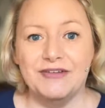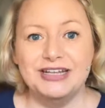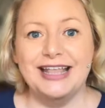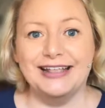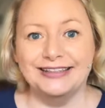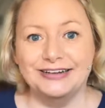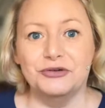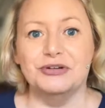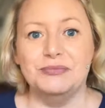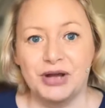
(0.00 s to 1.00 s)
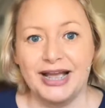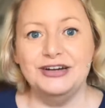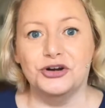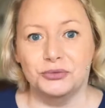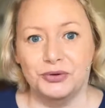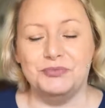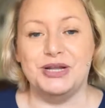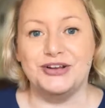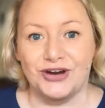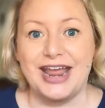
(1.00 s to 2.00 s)
that little reminder would
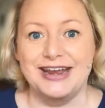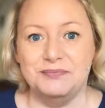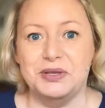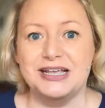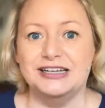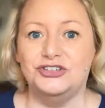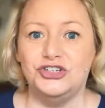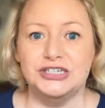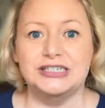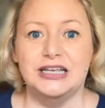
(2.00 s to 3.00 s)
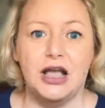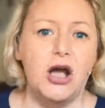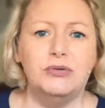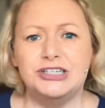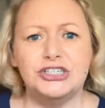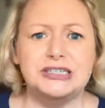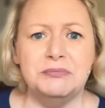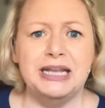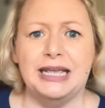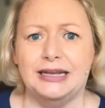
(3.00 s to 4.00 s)
be great, because you just think, oh, it's just a
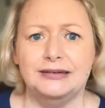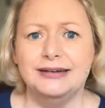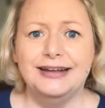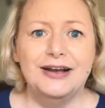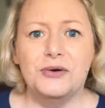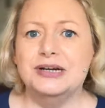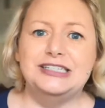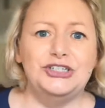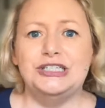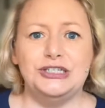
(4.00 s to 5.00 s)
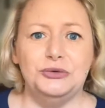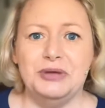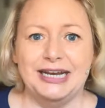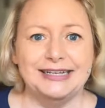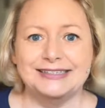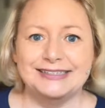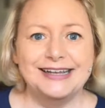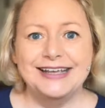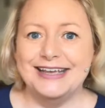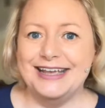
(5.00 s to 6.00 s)
minute, or it's just 2 minutes,
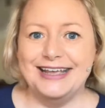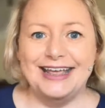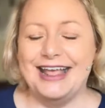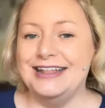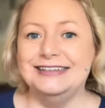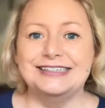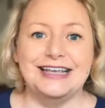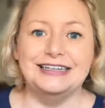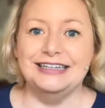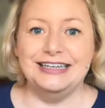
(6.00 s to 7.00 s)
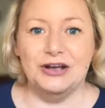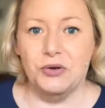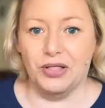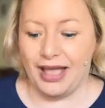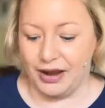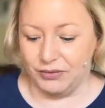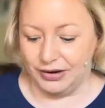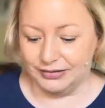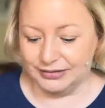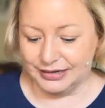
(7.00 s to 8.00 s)
and suddenly a whole
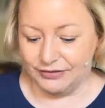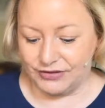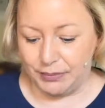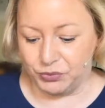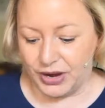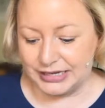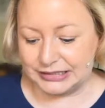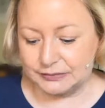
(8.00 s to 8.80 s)
hour evaporates.